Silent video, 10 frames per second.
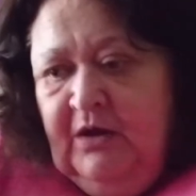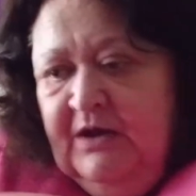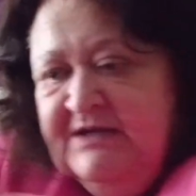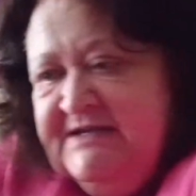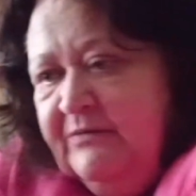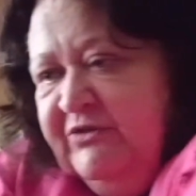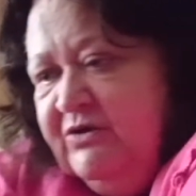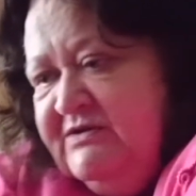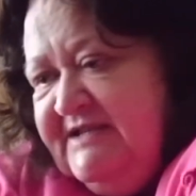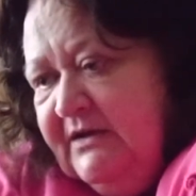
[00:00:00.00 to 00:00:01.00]
is I'm
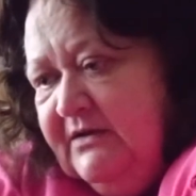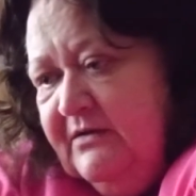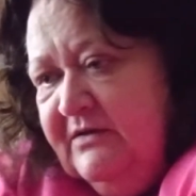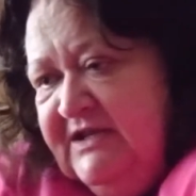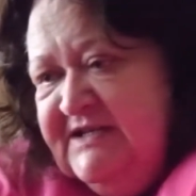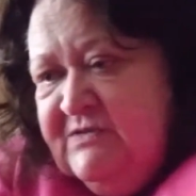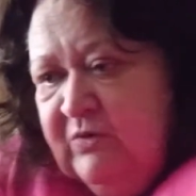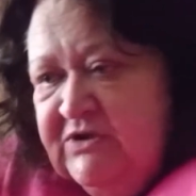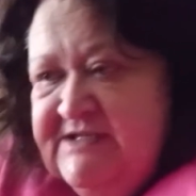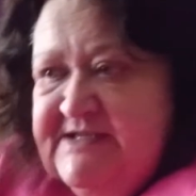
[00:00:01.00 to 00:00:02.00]
using these
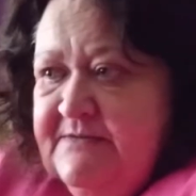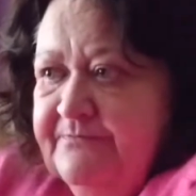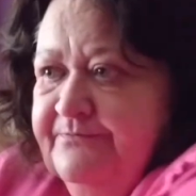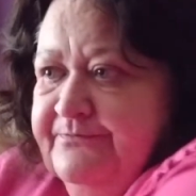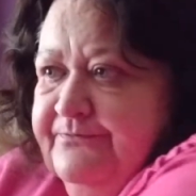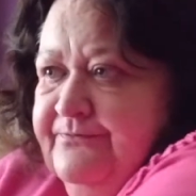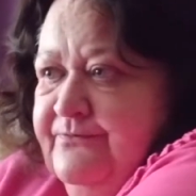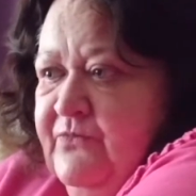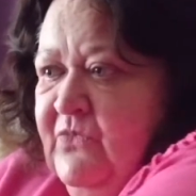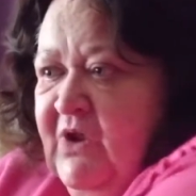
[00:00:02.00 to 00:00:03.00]
ones.
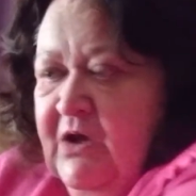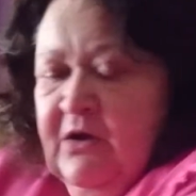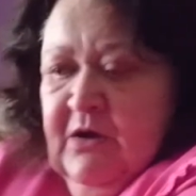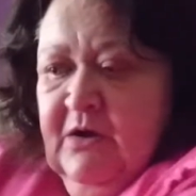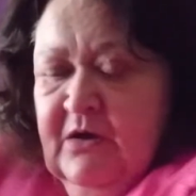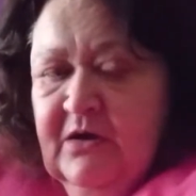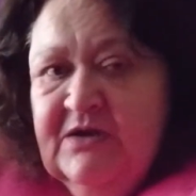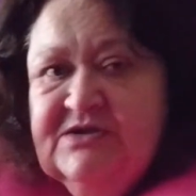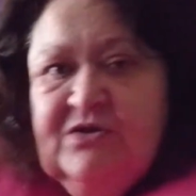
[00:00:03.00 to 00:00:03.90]
It's